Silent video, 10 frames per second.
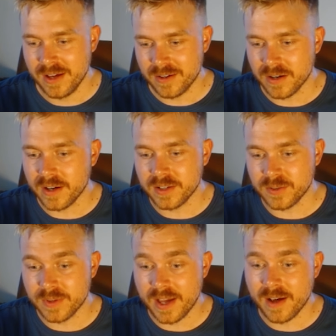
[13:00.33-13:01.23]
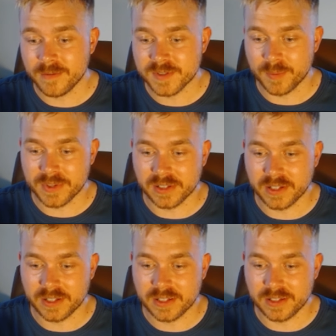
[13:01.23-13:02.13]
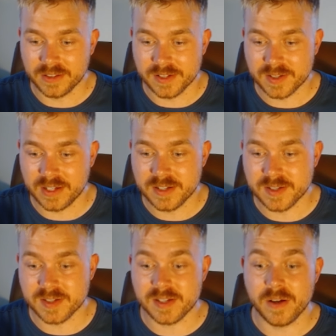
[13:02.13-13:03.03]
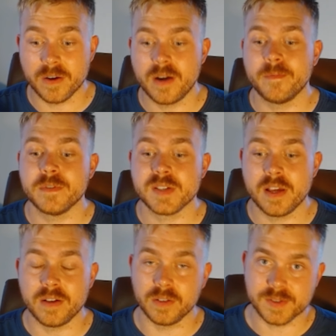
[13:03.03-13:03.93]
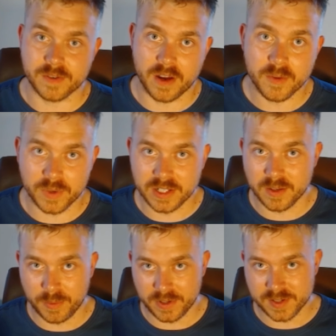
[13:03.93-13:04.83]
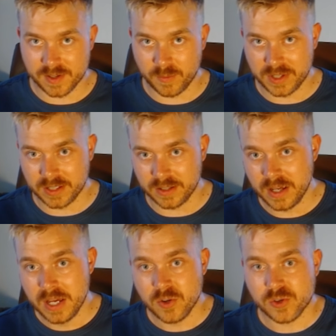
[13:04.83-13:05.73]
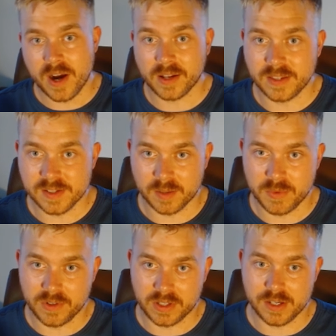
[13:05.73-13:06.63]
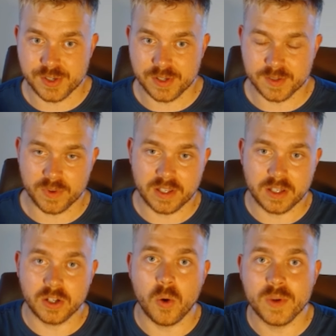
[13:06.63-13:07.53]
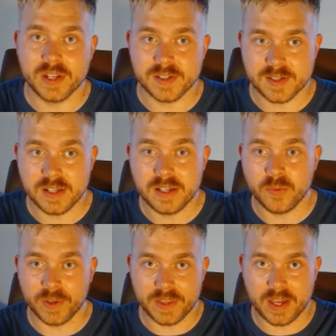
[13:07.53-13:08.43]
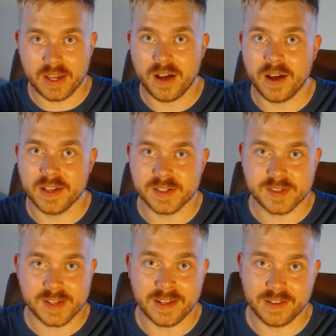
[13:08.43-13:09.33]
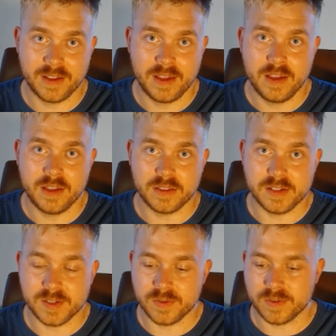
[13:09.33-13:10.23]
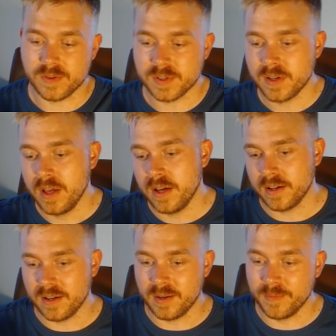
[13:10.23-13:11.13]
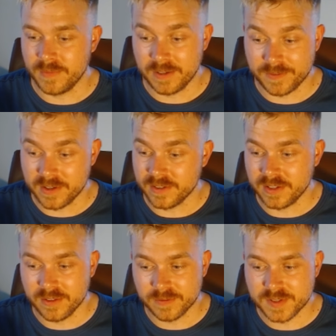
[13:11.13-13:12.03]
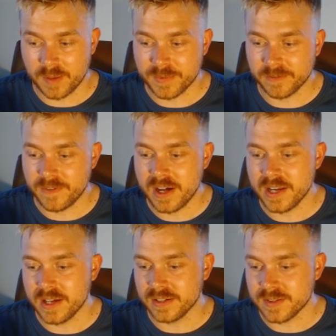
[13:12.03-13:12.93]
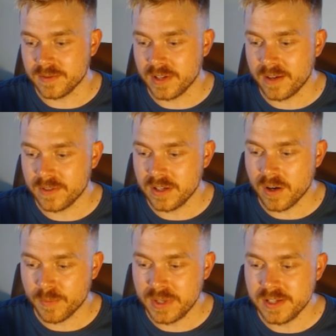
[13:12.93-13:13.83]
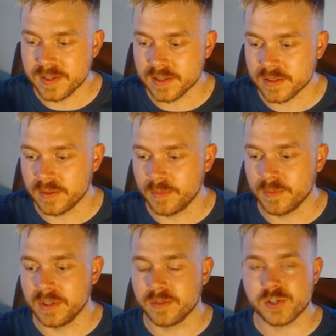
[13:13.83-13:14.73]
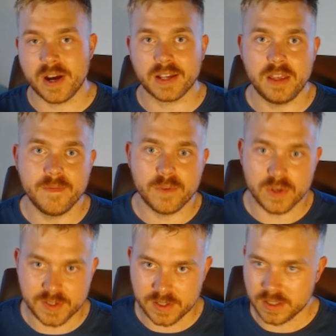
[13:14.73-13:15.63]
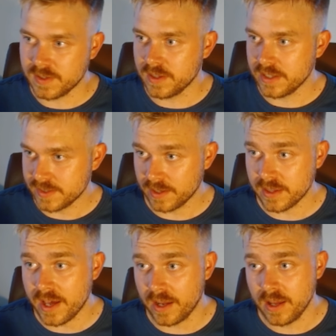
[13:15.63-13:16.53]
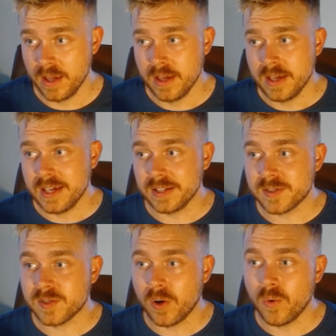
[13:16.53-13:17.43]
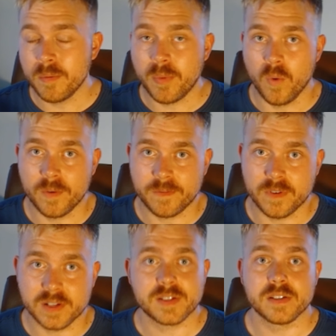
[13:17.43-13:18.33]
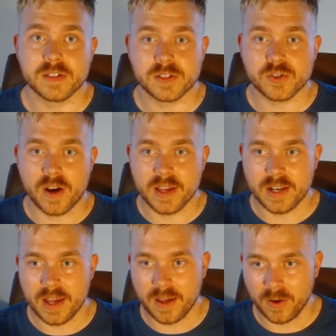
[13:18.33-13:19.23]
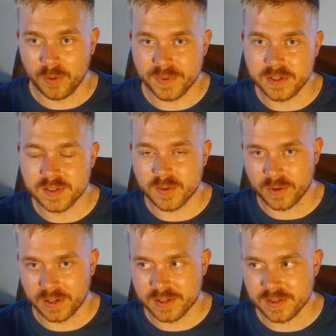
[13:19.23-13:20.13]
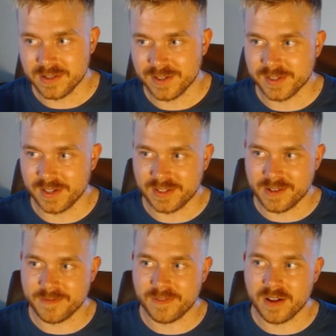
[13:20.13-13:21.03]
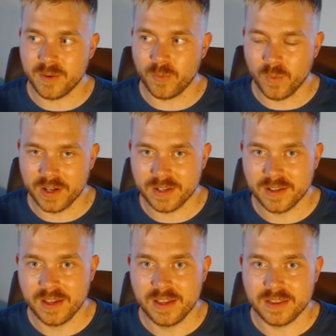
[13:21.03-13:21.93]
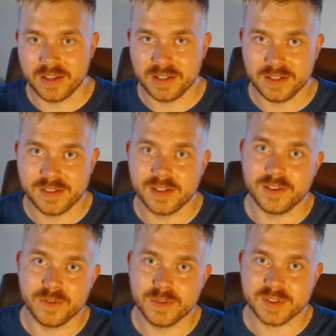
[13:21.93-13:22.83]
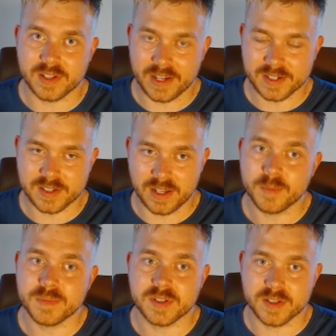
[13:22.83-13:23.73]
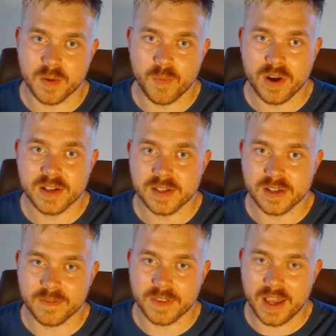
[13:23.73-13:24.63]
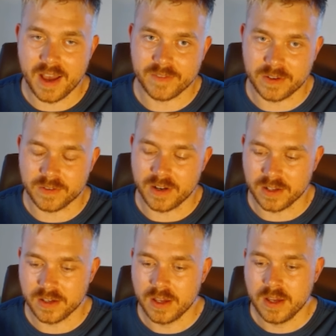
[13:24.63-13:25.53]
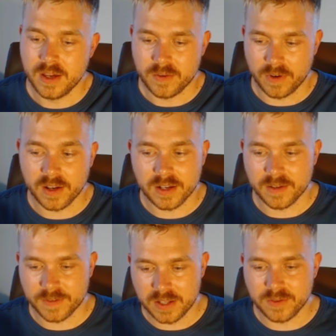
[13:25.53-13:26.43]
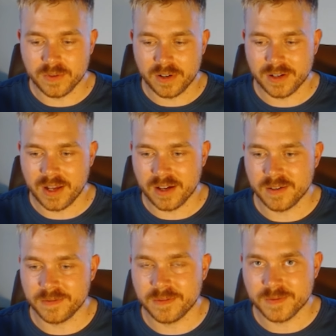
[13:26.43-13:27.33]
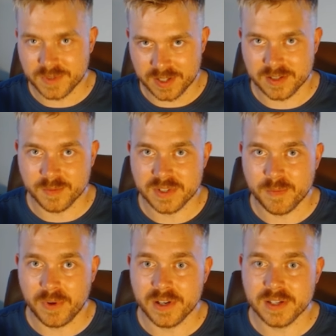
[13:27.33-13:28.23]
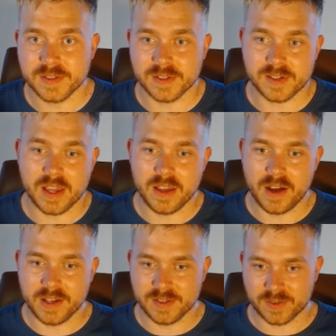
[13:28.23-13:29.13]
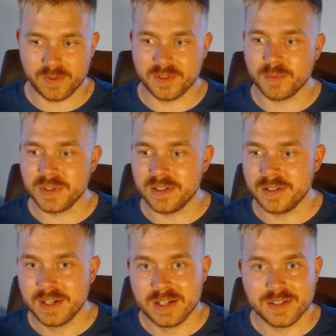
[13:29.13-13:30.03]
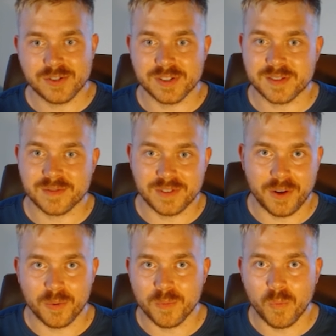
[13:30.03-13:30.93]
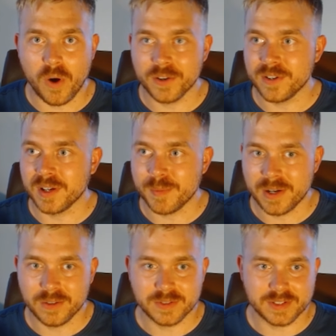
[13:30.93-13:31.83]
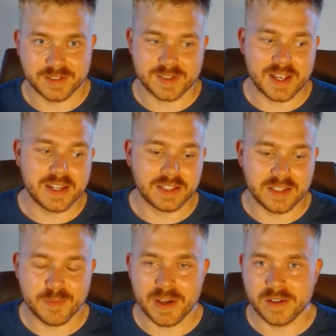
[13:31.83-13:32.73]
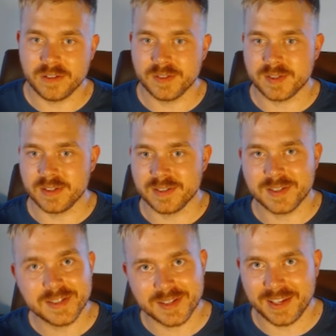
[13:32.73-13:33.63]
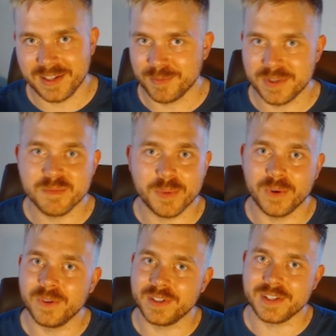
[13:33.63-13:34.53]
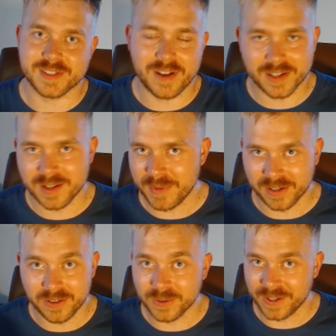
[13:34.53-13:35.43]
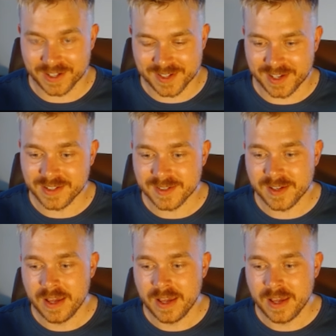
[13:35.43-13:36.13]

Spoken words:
Right? Do they have something like, in this case, a CRM for sales? Right? We need a place that we can track these communications where they can go in and see what the AI has sent these users. If they're something finance, do they have an ERP system? Track invoices and things like that. It's so important for us to try and help these organizations identify what they need to do as a next step system wise if they haven't already, right? If they do not have systems in place, this AI is going to be just, wandering about and sending emails and CCing people, and it's not going to make a whole lot of sense.